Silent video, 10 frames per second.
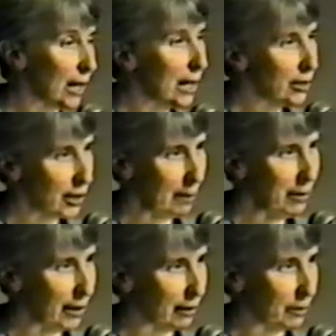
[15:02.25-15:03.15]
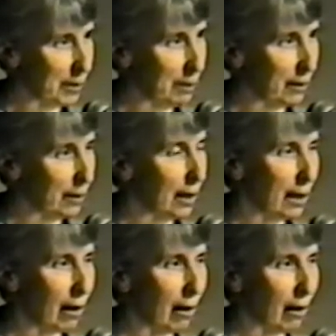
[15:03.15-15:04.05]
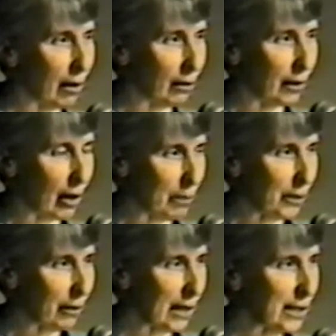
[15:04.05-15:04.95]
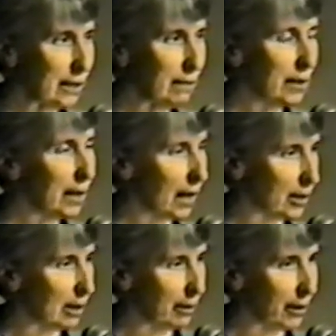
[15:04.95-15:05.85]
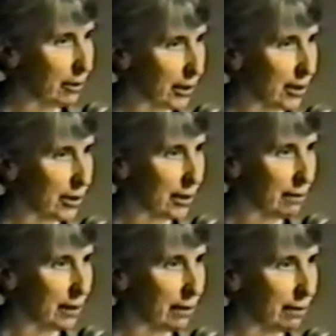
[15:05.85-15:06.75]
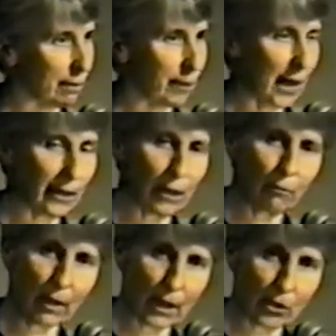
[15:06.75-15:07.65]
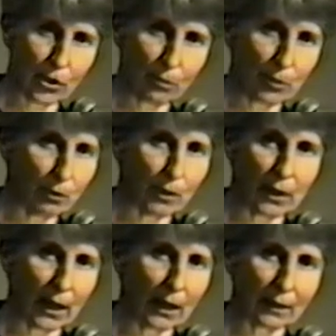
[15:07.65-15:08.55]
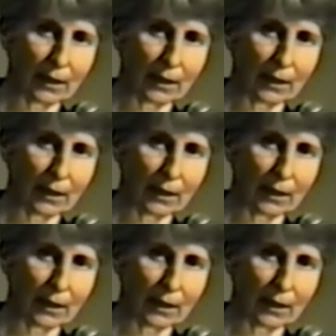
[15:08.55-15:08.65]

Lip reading: Some of those people are progressive, and some of those are conservative, and they range between that.